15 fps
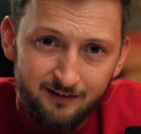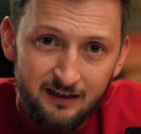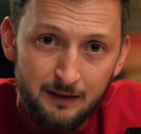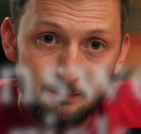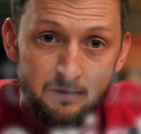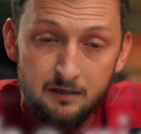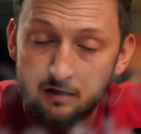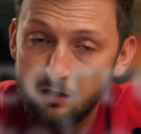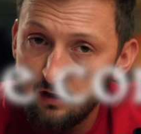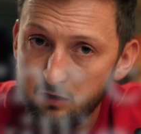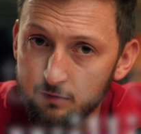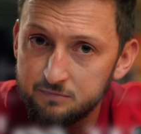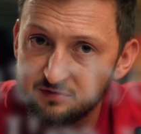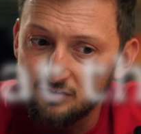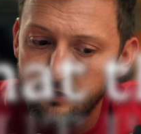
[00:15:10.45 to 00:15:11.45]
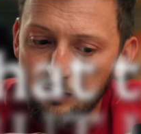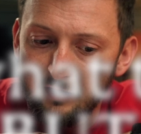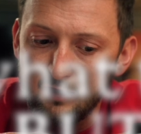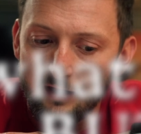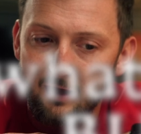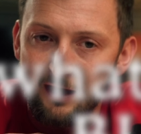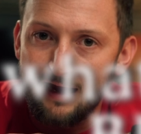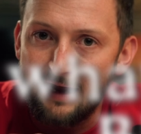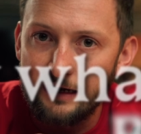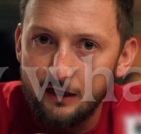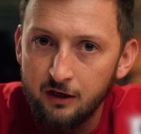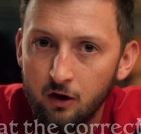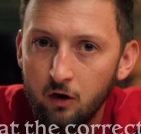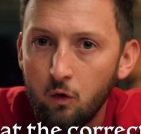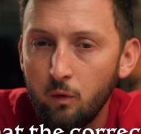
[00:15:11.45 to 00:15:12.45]
It becomes, I
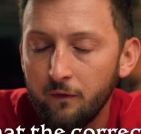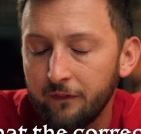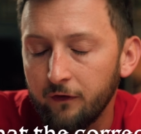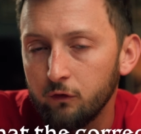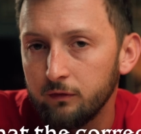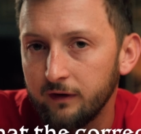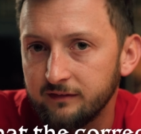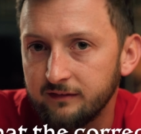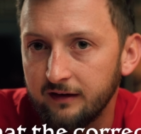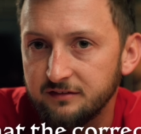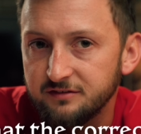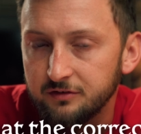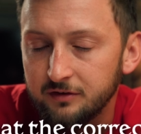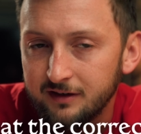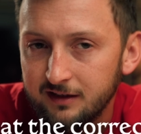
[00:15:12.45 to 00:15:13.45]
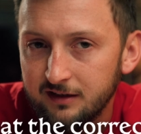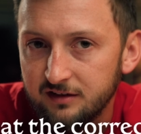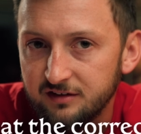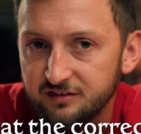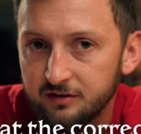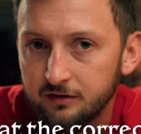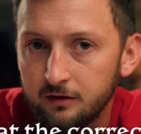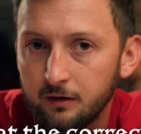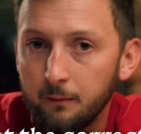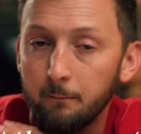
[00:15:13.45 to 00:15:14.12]
know what the correct answer is,